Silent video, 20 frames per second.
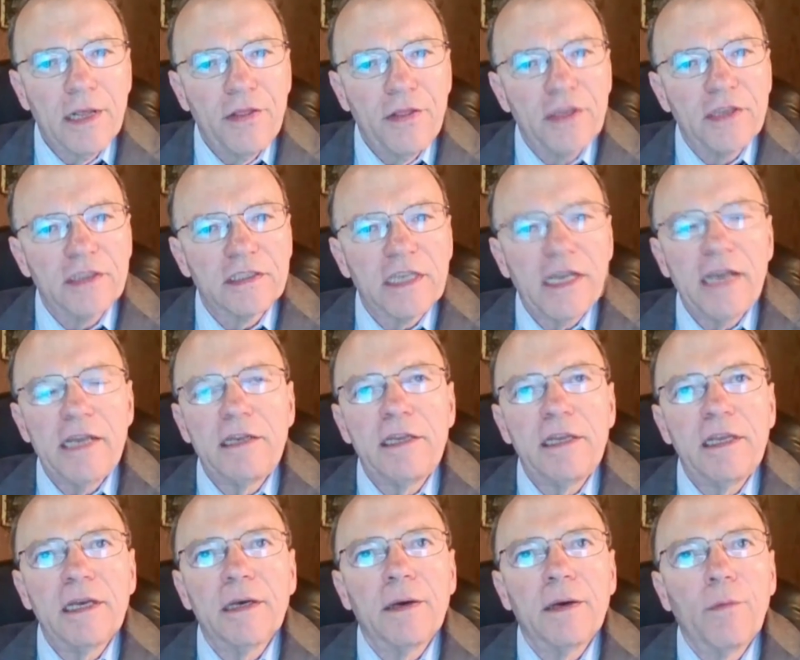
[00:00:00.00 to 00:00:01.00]
This
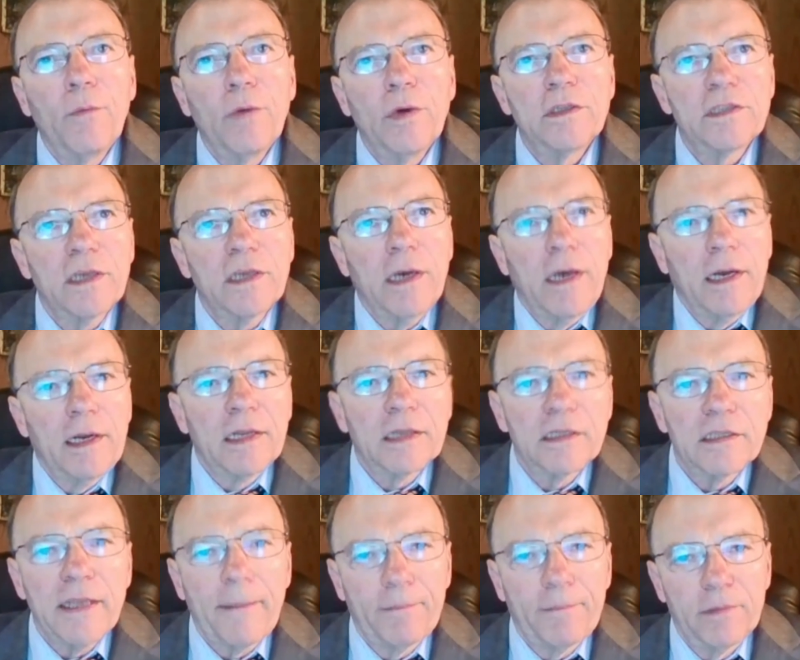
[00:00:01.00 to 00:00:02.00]
idea was
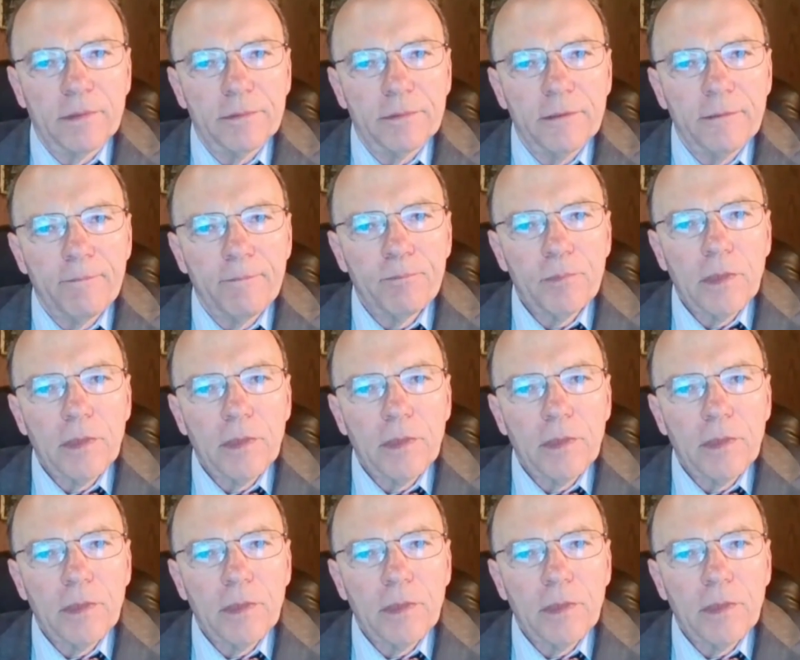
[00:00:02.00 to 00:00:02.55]
unacceptable.